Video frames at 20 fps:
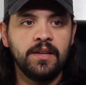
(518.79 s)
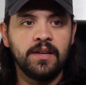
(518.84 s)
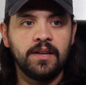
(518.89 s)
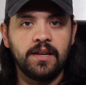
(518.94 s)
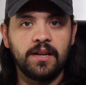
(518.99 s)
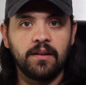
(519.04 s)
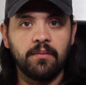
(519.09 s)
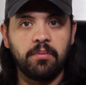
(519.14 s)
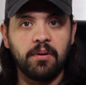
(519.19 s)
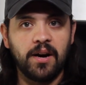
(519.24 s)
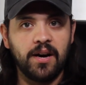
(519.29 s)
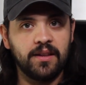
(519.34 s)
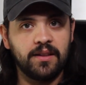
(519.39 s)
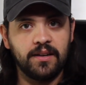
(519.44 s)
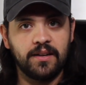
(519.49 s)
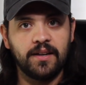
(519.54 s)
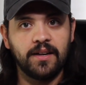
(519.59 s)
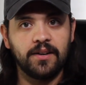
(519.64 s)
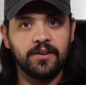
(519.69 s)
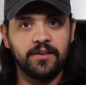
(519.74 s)
an
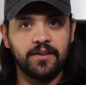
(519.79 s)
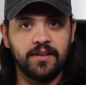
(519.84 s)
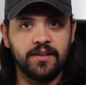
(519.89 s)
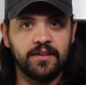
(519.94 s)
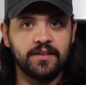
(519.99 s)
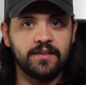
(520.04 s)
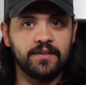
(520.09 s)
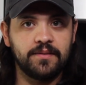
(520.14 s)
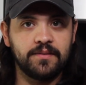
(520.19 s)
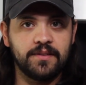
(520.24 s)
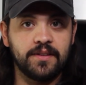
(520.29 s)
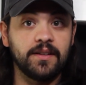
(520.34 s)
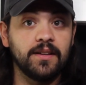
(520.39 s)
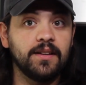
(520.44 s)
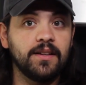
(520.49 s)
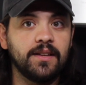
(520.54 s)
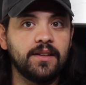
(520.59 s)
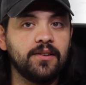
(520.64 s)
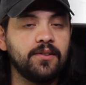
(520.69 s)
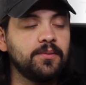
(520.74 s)
apothecary
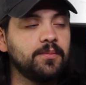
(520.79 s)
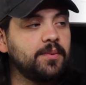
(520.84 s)
killing you,